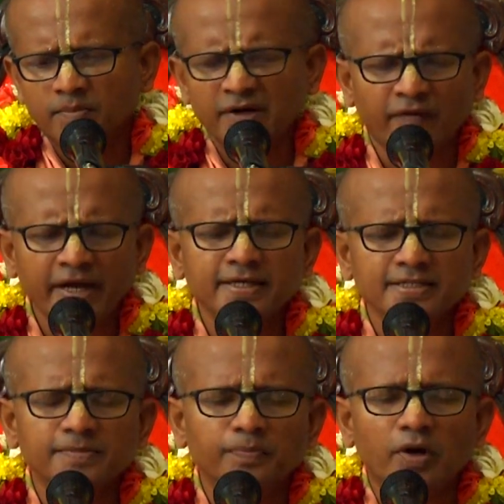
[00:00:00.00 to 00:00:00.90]
But why it
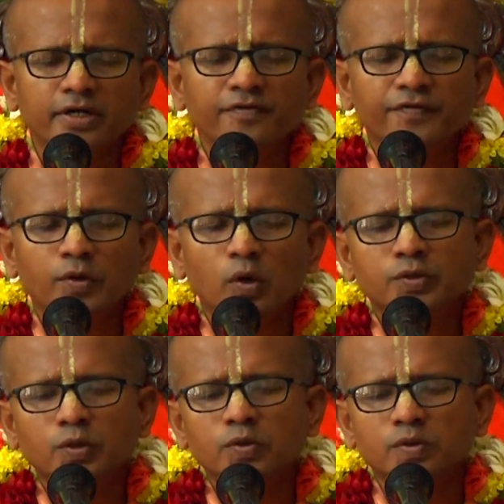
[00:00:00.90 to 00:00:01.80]
is important, if you go
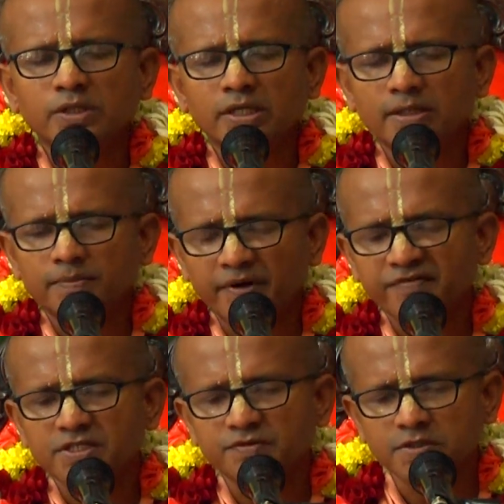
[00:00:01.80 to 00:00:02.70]
through the
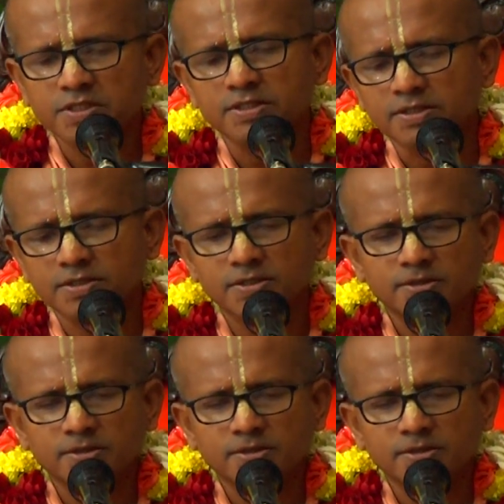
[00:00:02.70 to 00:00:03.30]
previous verses,